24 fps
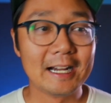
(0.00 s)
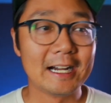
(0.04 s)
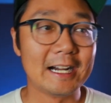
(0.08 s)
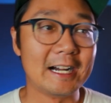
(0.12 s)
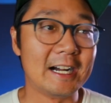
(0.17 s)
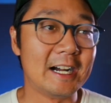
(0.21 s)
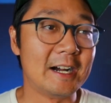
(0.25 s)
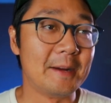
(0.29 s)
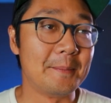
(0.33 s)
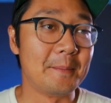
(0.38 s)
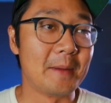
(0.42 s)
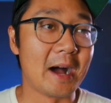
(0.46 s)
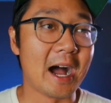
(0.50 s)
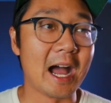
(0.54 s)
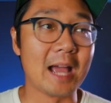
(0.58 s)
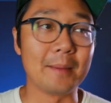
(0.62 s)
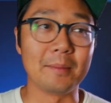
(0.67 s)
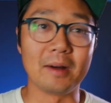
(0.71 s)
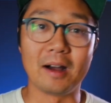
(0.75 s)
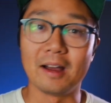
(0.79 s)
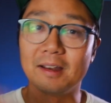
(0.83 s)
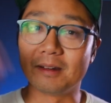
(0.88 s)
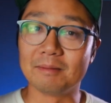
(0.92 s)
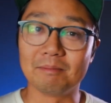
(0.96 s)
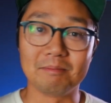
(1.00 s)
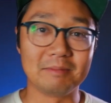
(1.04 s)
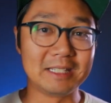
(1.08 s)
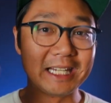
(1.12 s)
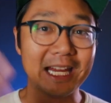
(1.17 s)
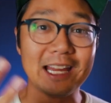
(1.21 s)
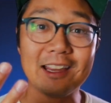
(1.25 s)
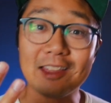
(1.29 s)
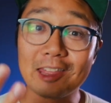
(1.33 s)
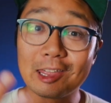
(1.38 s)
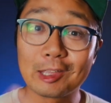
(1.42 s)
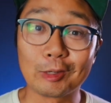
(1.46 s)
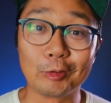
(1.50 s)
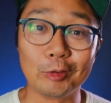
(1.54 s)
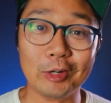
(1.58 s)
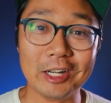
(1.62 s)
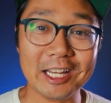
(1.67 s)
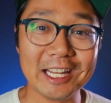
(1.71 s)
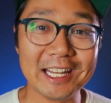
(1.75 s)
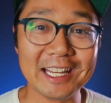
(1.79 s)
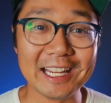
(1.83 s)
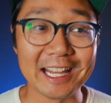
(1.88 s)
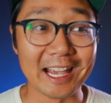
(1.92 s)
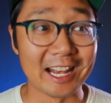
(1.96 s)
I'm on day
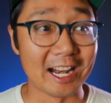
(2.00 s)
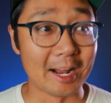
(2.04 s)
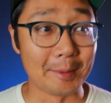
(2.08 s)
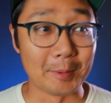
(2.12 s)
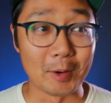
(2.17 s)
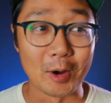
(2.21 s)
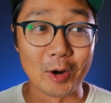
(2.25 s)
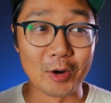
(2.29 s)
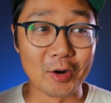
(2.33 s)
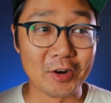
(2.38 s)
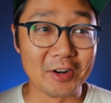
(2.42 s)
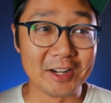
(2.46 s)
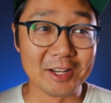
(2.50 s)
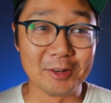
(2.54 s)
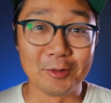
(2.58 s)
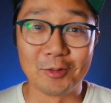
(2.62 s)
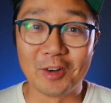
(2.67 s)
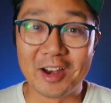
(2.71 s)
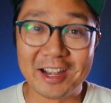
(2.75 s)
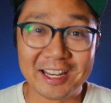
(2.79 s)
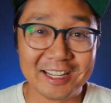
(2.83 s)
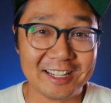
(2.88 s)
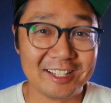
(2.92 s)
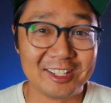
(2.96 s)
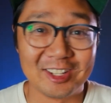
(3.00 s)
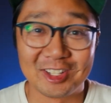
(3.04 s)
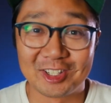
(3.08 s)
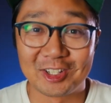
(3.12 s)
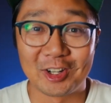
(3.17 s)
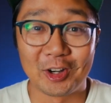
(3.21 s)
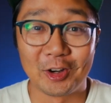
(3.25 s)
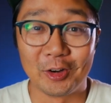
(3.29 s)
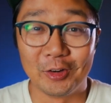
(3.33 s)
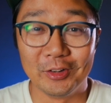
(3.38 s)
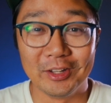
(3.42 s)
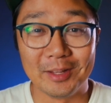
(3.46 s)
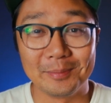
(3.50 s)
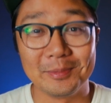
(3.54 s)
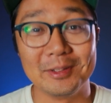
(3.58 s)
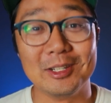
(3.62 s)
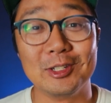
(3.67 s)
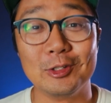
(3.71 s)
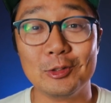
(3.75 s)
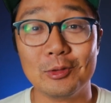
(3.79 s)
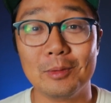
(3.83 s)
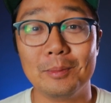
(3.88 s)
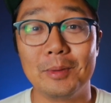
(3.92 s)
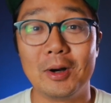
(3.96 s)
3, and I'm already ready to just curl up
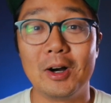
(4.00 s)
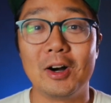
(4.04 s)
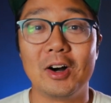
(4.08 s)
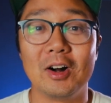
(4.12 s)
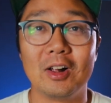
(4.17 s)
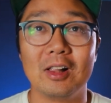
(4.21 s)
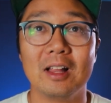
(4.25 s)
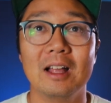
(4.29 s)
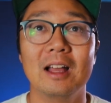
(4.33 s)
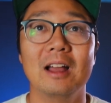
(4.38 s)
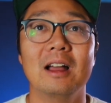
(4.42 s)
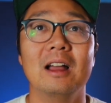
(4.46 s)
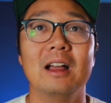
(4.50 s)
into a ball.